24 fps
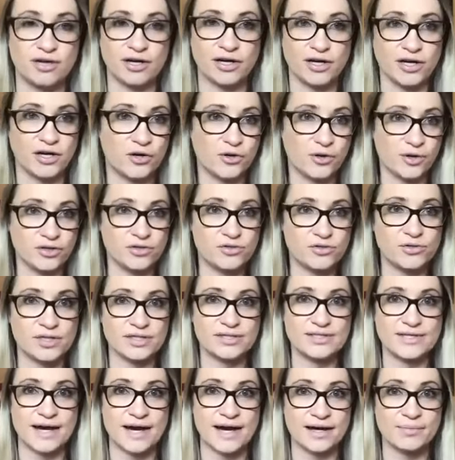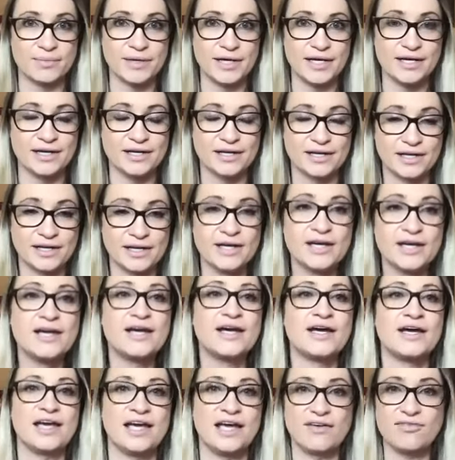Are you going to attack me?
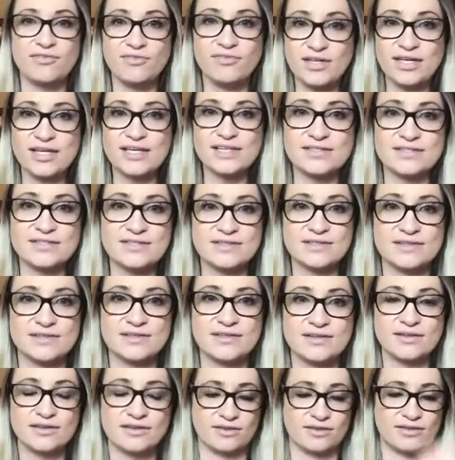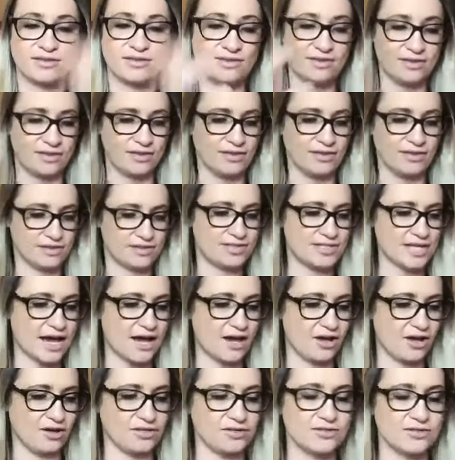If these
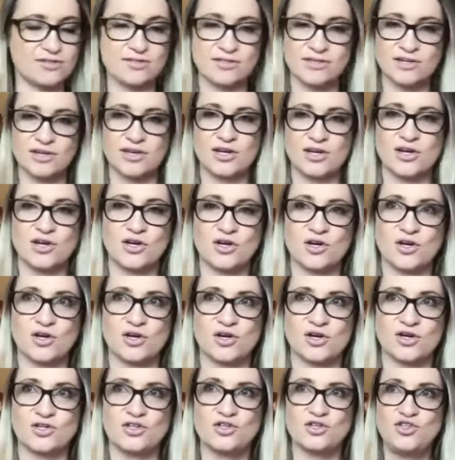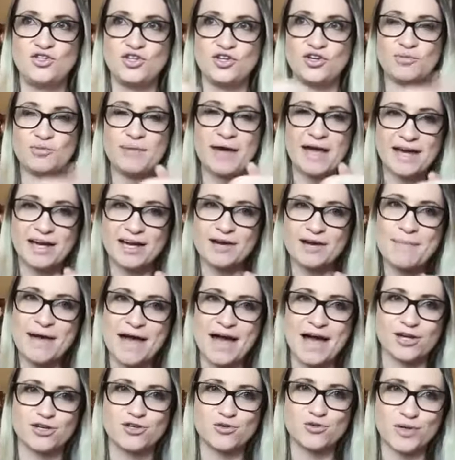cells do make a
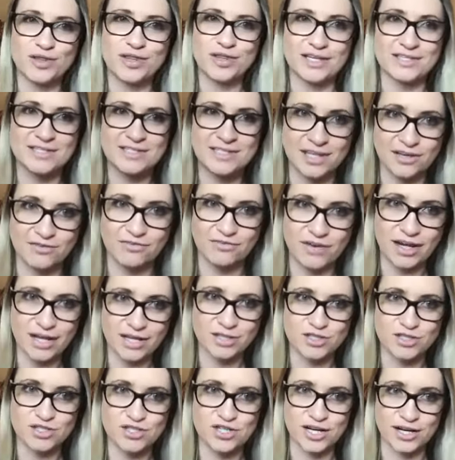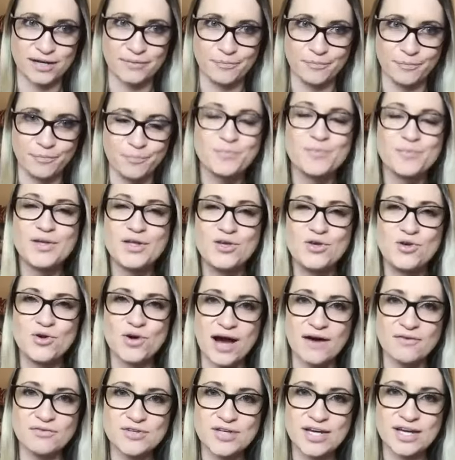match with that self-antigen, you
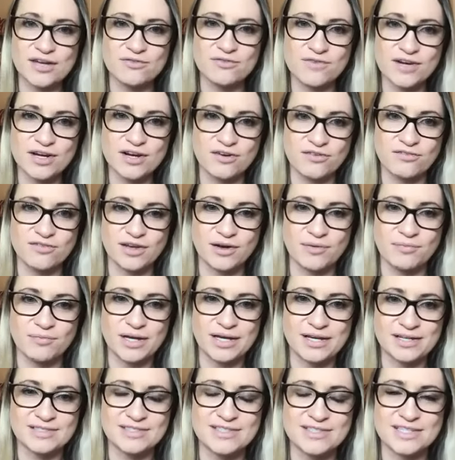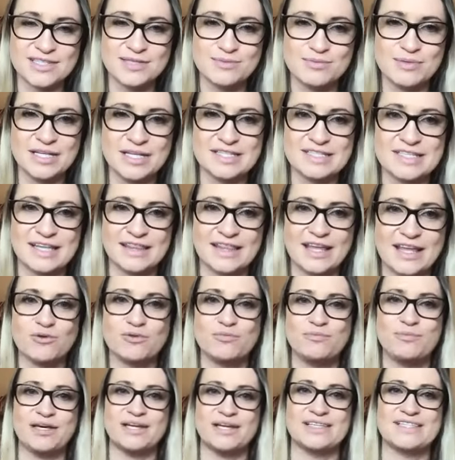have to get rid of them, because this means that they
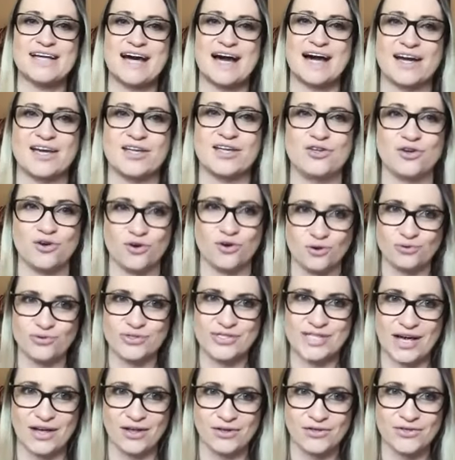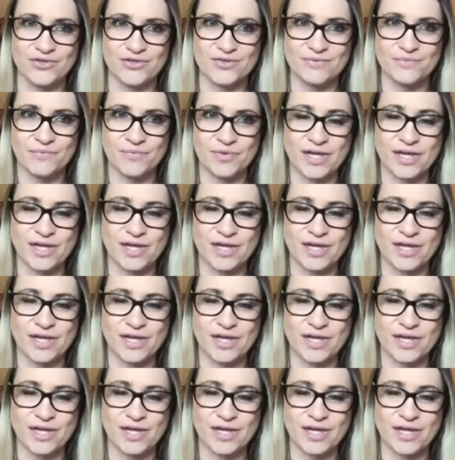would be attacking your own cells.